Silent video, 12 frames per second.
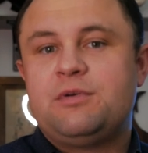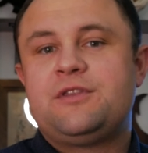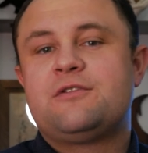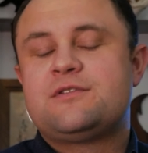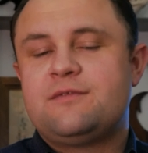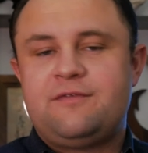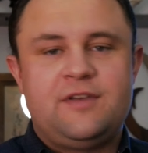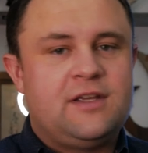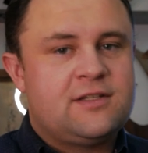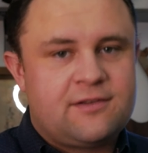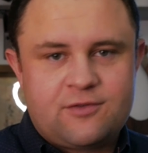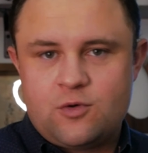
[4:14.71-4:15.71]
but there's some
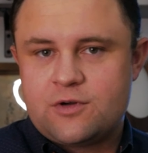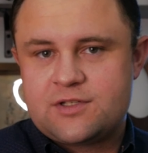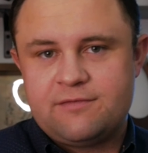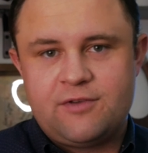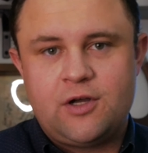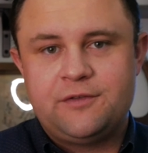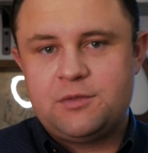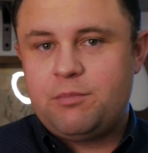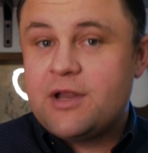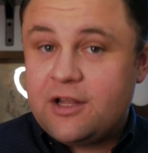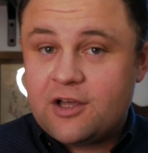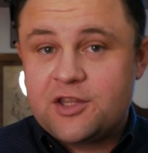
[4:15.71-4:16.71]
fees, of course, involved
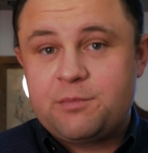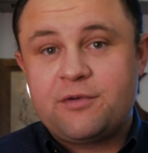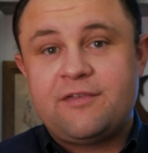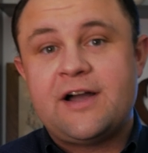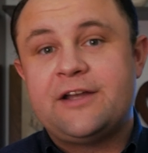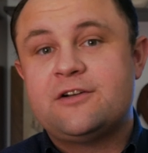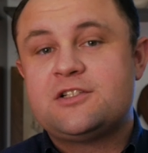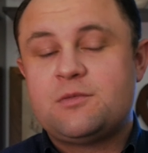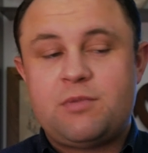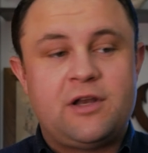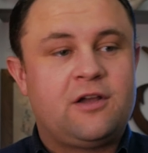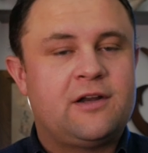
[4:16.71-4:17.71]
depending on the provider,
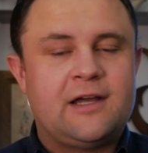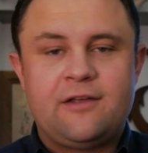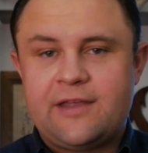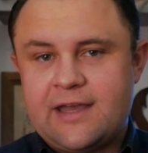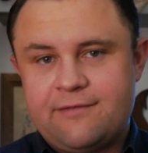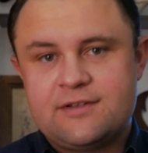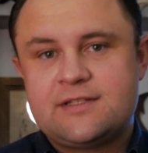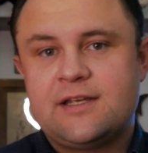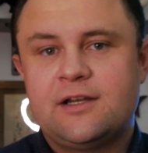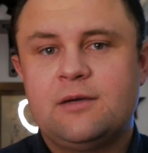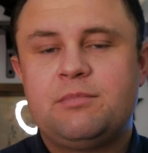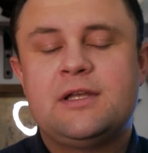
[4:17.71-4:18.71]
depending on how they have it
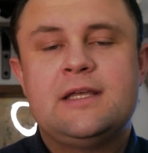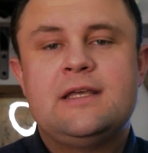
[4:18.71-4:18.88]
set up.